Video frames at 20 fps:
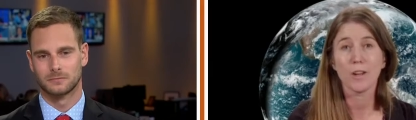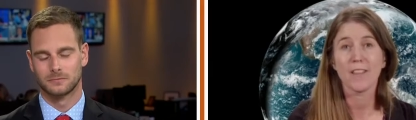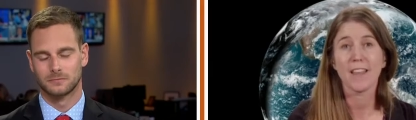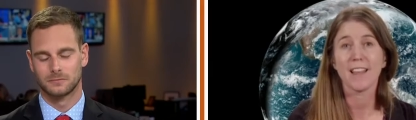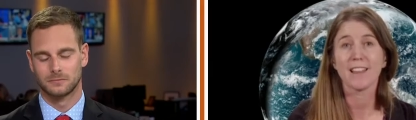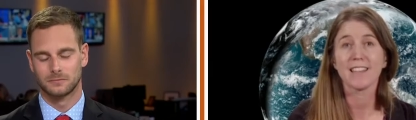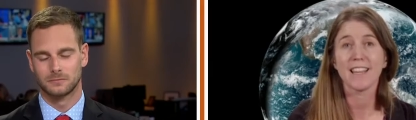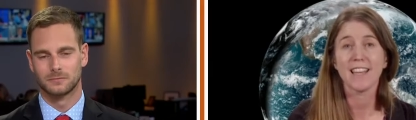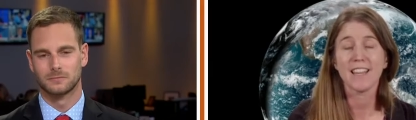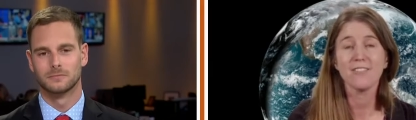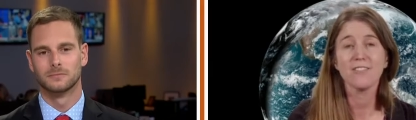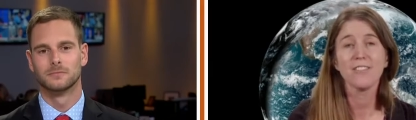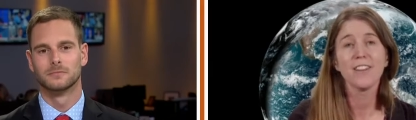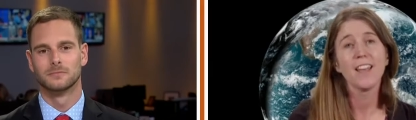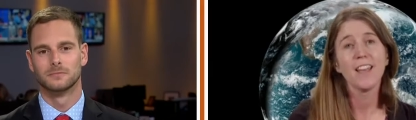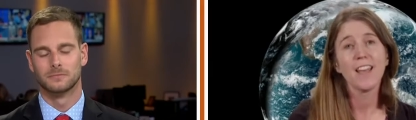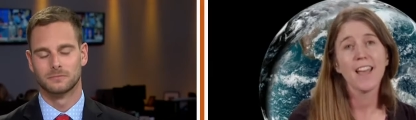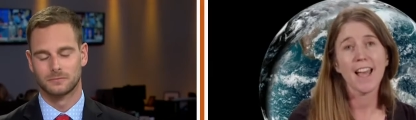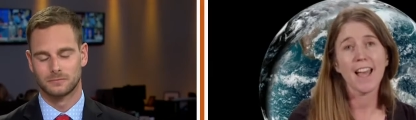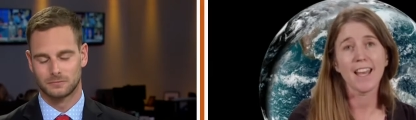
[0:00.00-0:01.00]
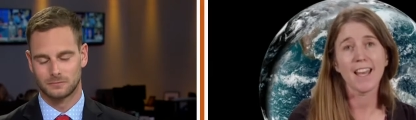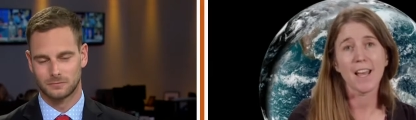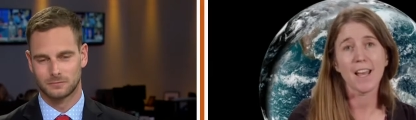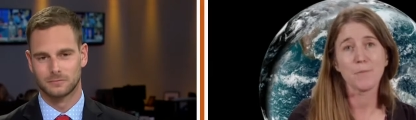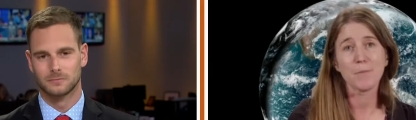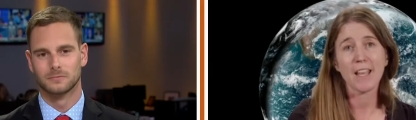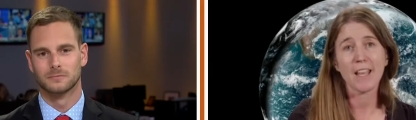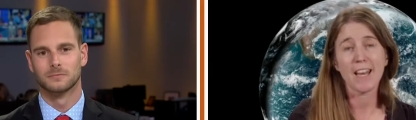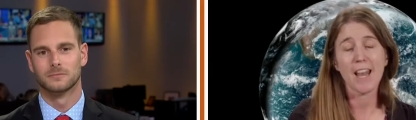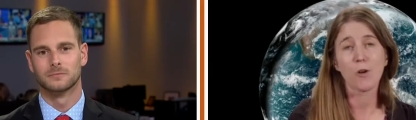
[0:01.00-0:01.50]
Speaker 1: where they live
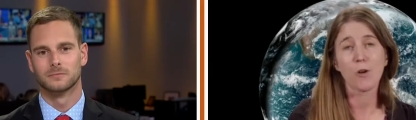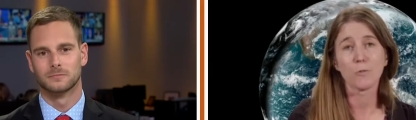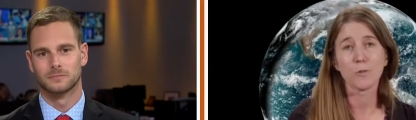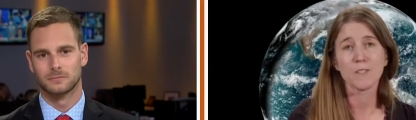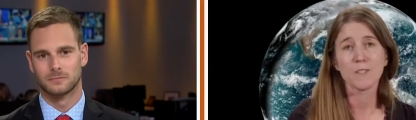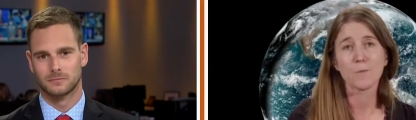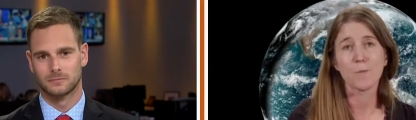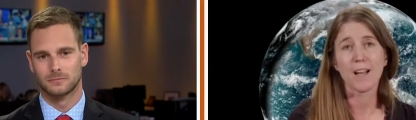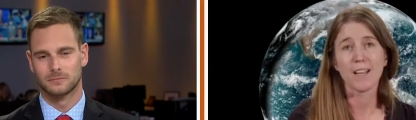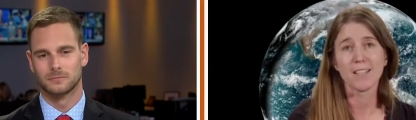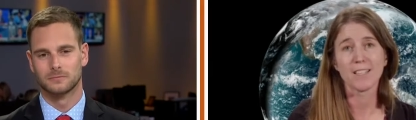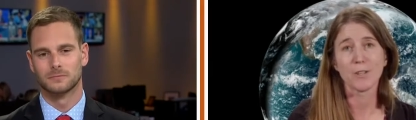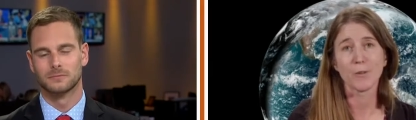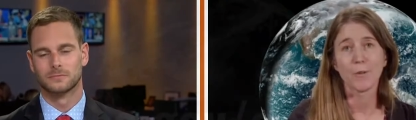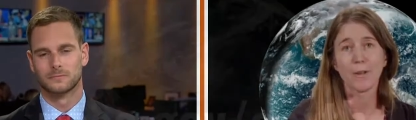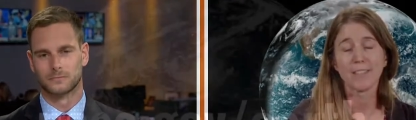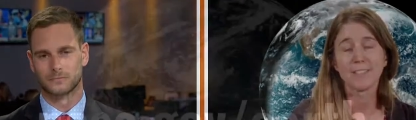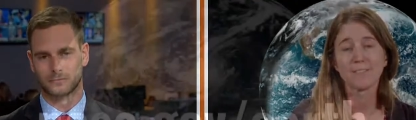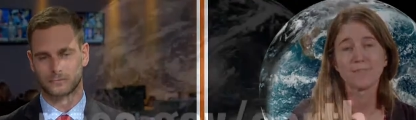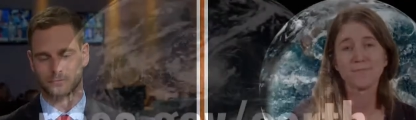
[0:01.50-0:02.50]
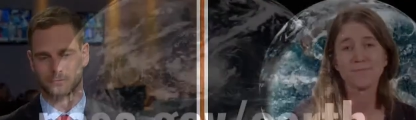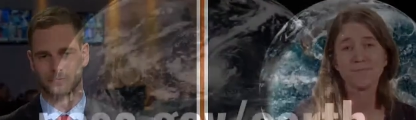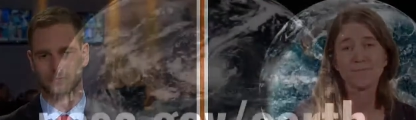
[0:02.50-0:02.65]
and can help respond to it.